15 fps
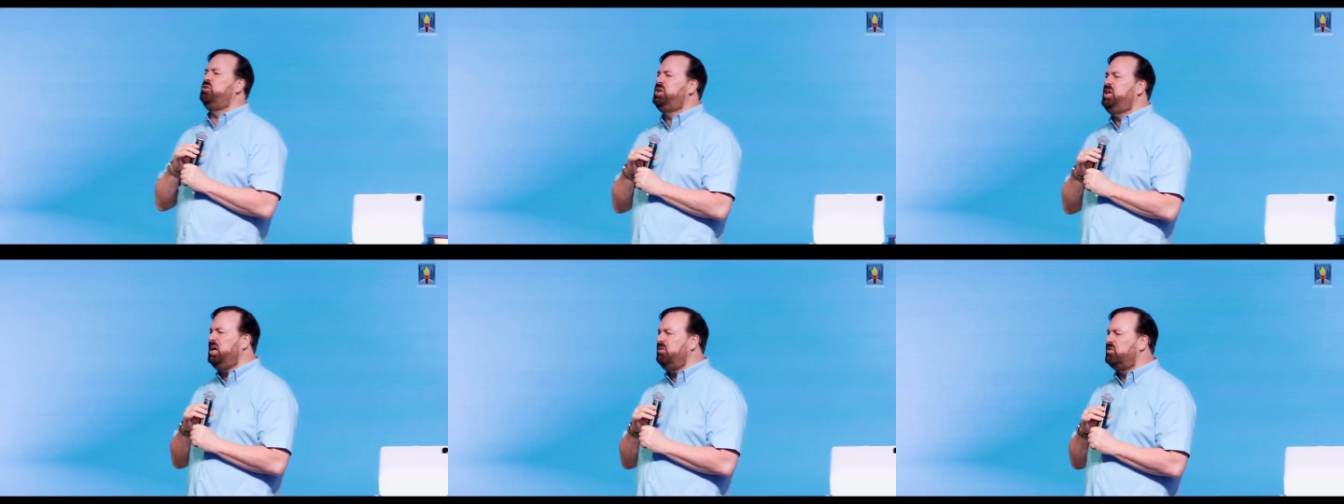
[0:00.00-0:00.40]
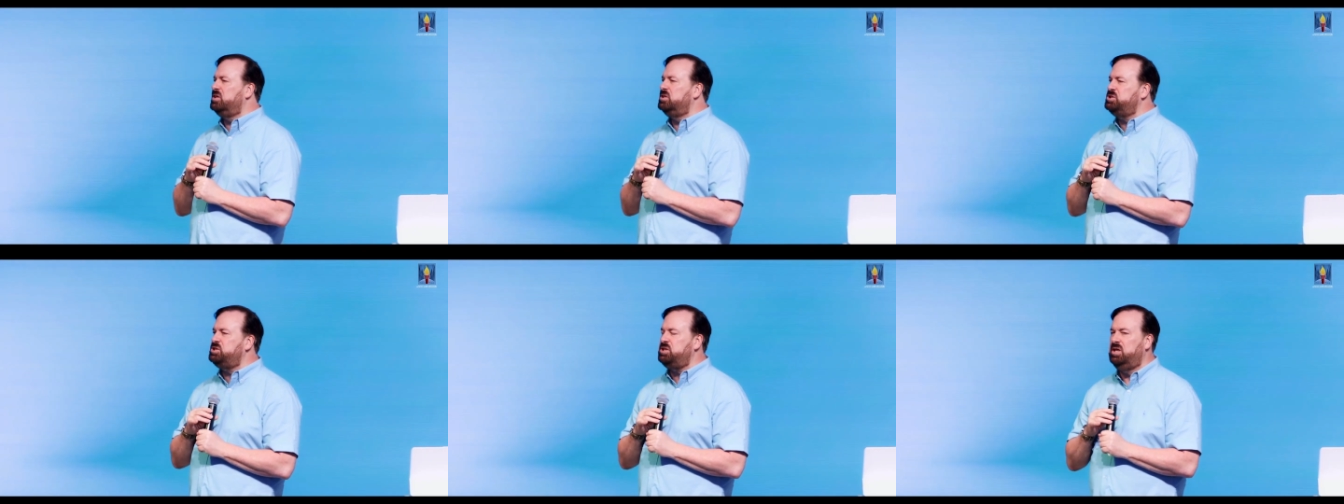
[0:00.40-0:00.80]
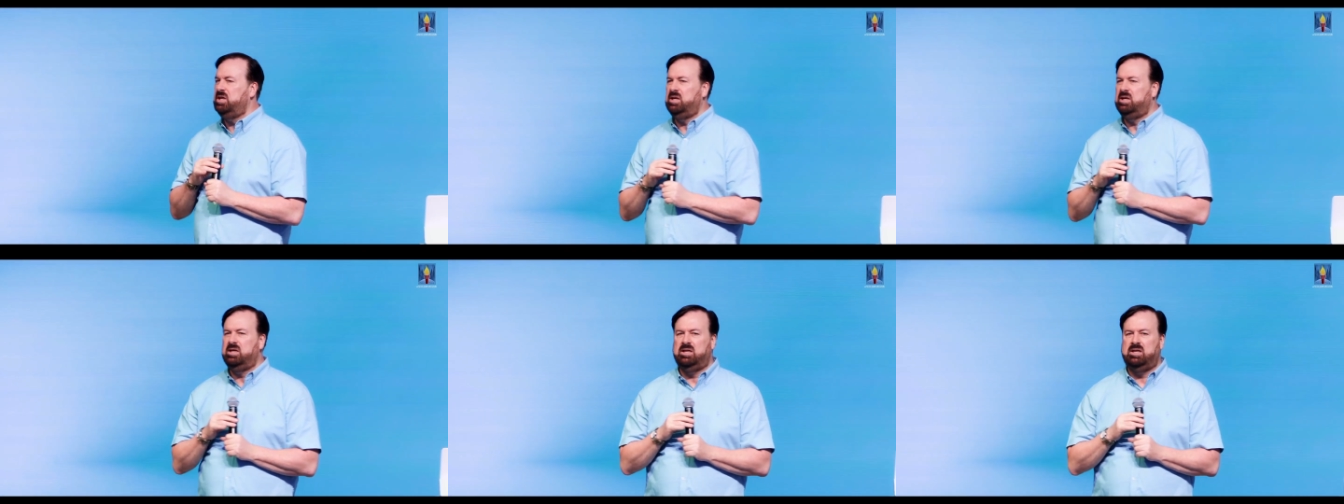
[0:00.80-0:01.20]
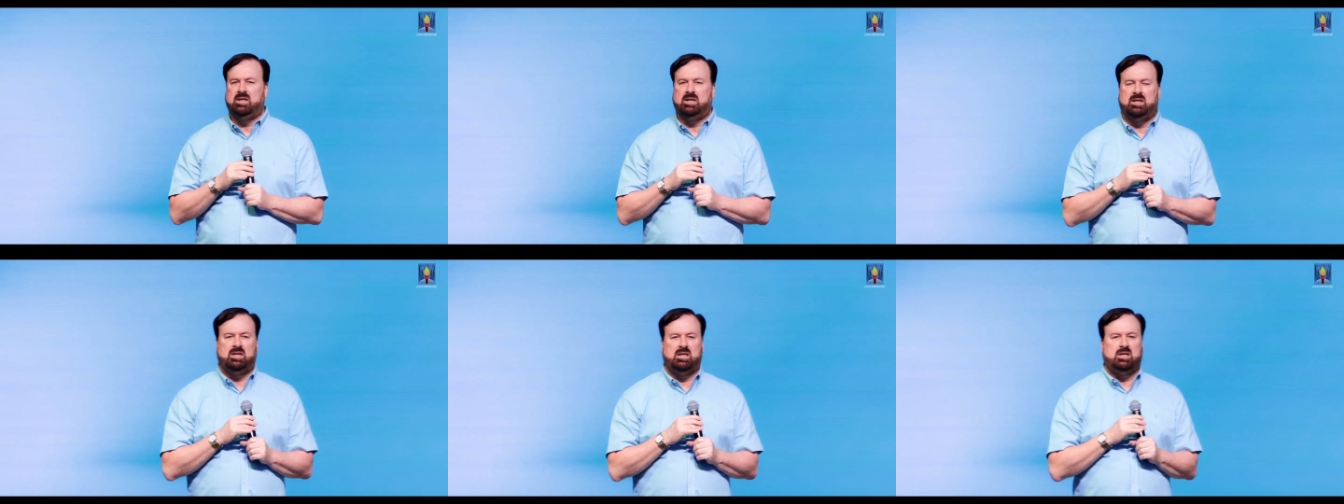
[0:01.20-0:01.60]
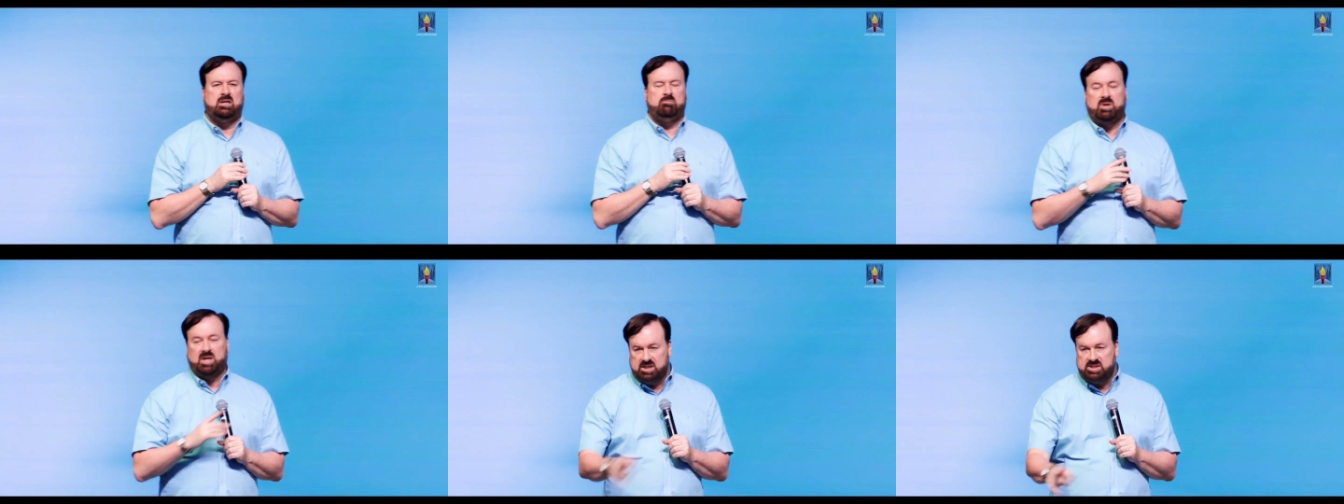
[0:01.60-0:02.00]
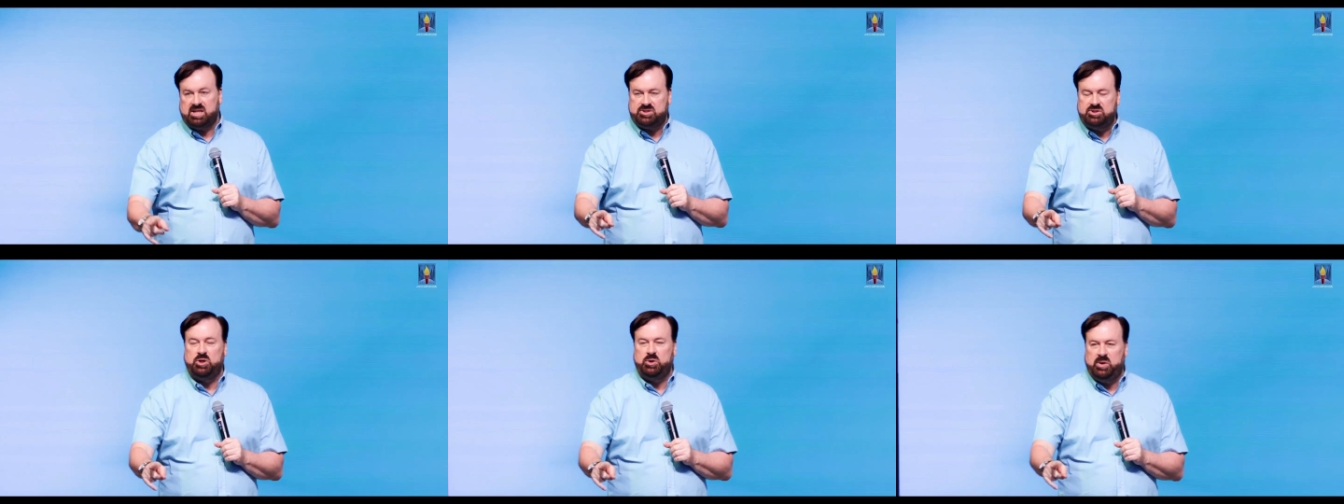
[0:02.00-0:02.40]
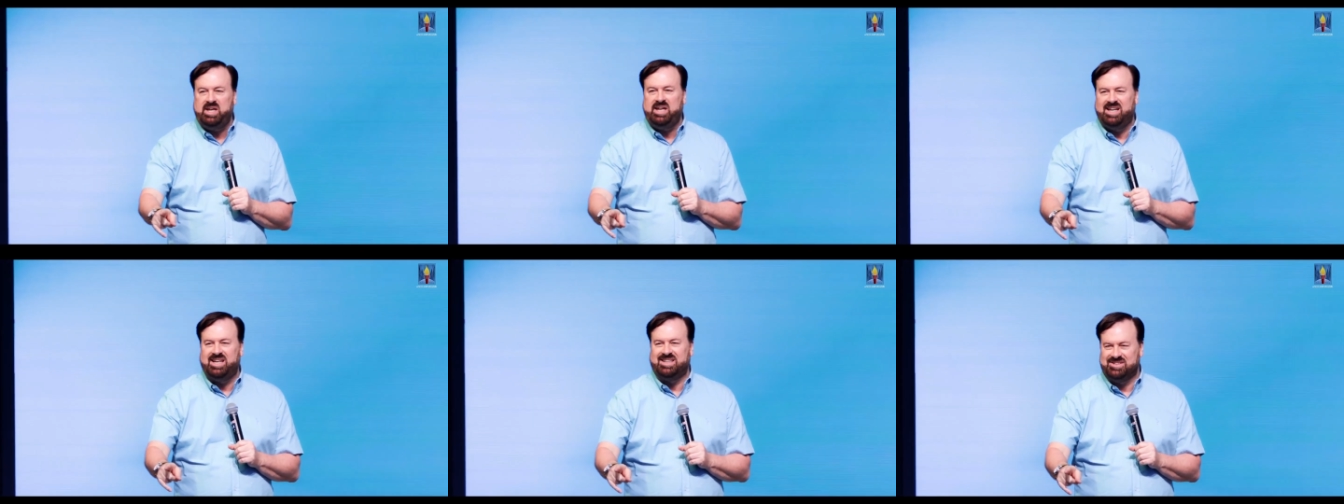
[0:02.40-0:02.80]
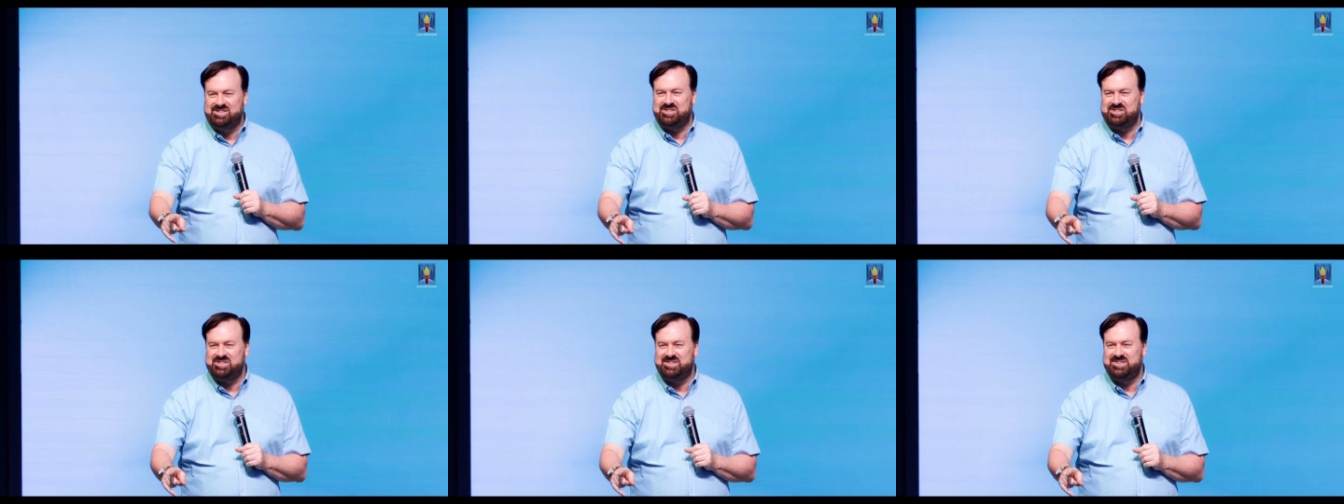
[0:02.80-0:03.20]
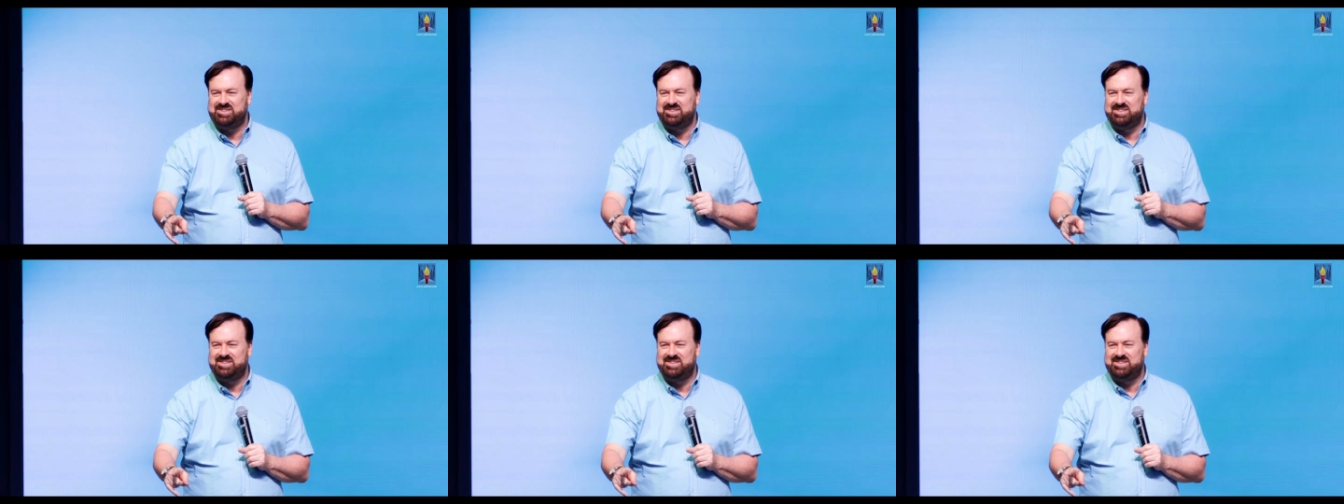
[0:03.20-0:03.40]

givers because that's who He is.